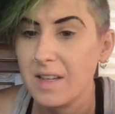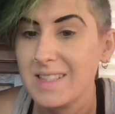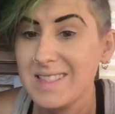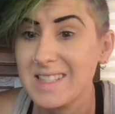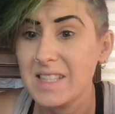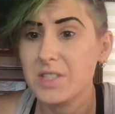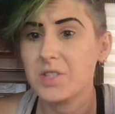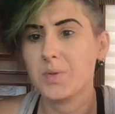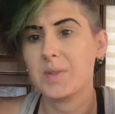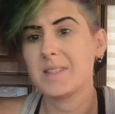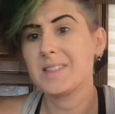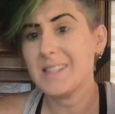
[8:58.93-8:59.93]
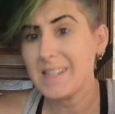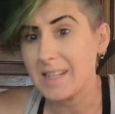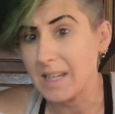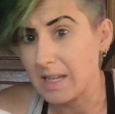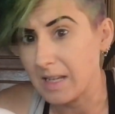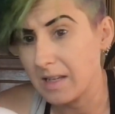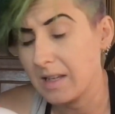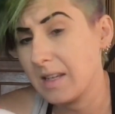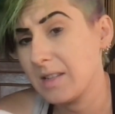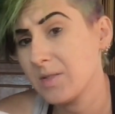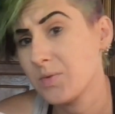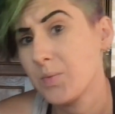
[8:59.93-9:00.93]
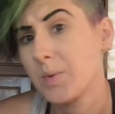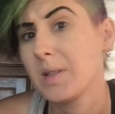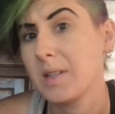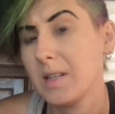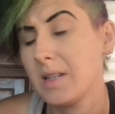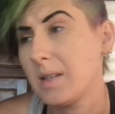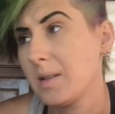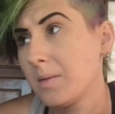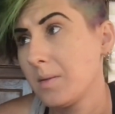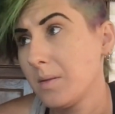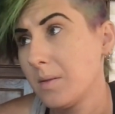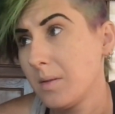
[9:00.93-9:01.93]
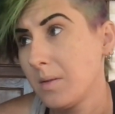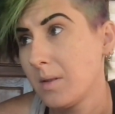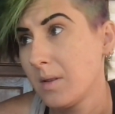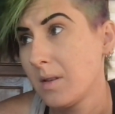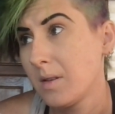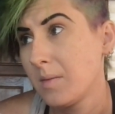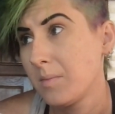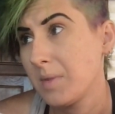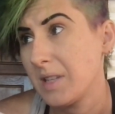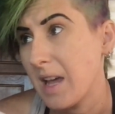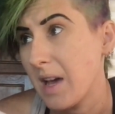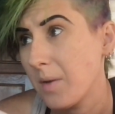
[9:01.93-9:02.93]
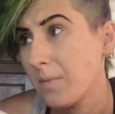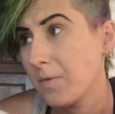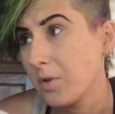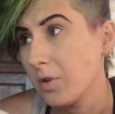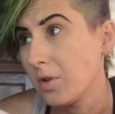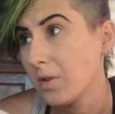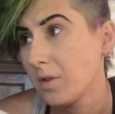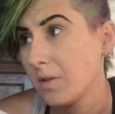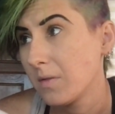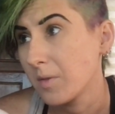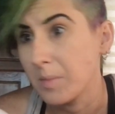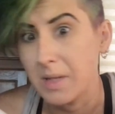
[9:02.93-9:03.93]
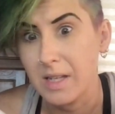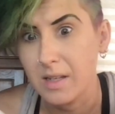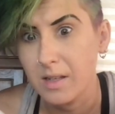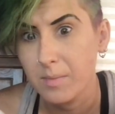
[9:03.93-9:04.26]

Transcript: And sensory seeking has really been helpful for me